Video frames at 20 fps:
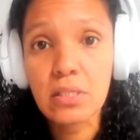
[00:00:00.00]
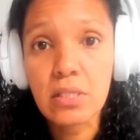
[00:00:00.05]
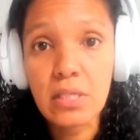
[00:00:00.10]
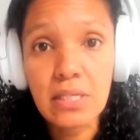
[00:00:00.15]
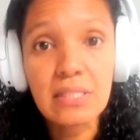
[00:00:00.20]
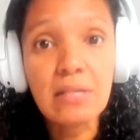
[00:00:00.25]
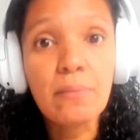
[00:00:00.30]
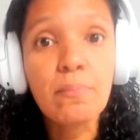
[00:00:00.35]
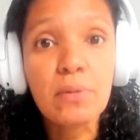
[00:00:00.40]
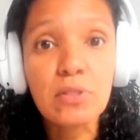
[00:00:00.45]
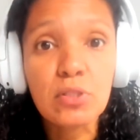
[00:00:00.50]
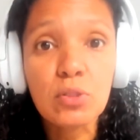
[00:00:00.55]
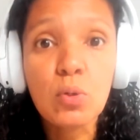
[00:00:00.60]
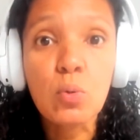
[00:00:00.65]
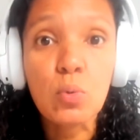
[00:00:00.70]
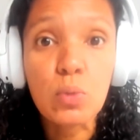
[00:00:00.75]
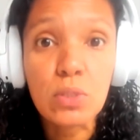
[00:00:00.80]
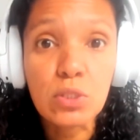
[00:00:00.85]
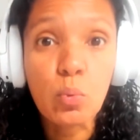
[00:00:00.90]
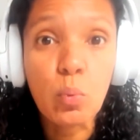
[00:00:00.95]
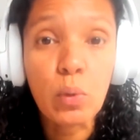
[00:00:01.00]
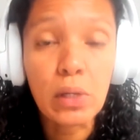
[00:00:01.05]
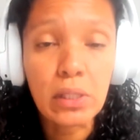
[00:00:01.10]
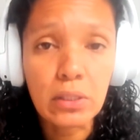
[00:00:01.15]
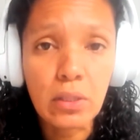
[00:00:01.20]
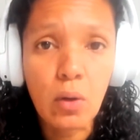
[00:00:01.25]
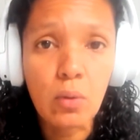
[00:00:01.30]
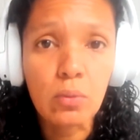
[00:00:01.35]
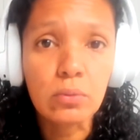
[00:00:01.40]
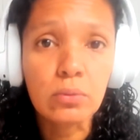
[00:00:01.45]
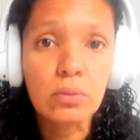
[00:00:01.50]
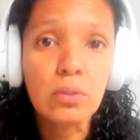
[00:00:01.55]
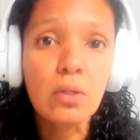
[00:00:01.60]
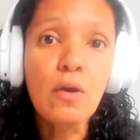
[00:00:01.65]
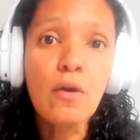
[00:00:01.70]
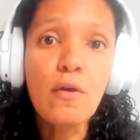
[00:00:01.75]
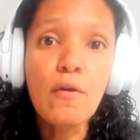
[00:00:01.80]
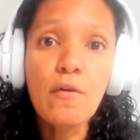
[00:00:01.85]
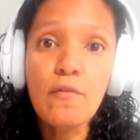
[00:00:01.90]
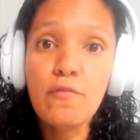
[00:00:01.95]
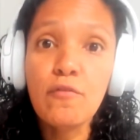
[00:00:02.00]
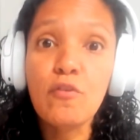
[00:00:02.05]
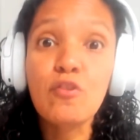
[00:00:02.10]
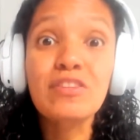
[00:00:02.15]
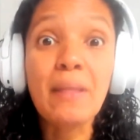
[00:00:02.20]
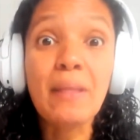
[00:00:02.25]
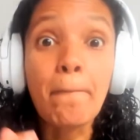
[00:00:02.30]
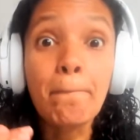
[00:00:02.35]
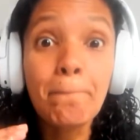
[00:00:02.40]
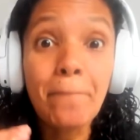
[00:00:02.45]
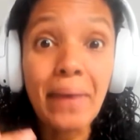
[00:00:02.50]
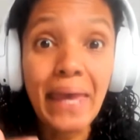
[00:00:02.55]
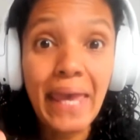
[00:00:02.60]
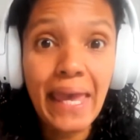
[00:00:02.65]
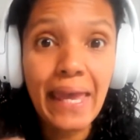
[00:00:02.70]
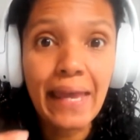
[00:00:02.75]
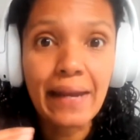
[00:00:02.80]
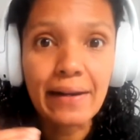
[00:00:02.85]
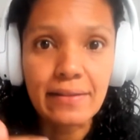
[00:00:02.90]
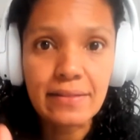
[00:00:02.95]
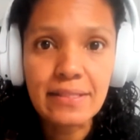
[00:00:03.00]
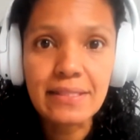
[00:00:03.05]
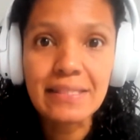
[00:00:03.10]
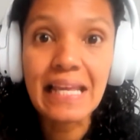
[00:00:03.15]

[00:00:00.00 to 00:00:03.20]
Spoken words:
is the person who is well known for the pairs,